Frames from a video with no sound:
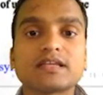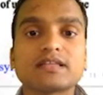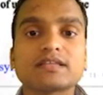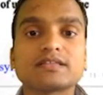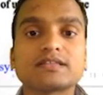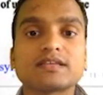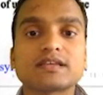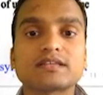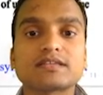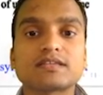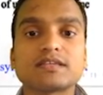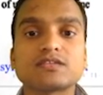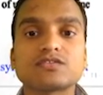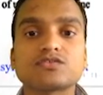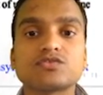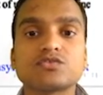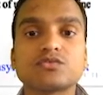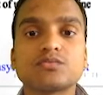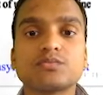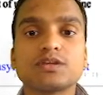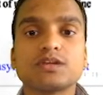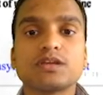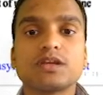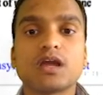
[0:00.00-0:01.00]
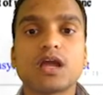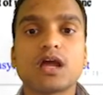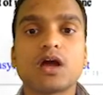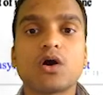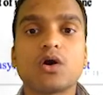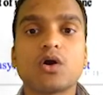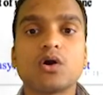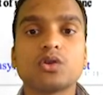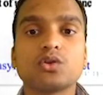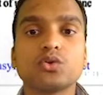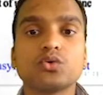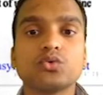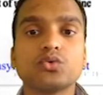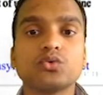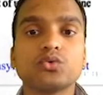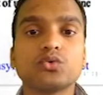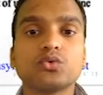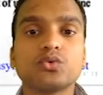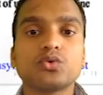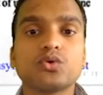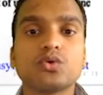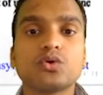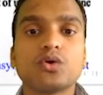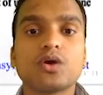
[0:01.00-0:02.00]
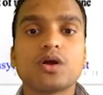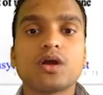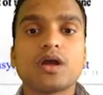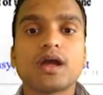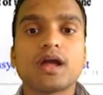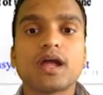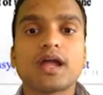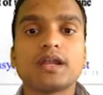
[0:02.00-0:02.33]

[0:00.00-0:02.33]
and section should be hollow,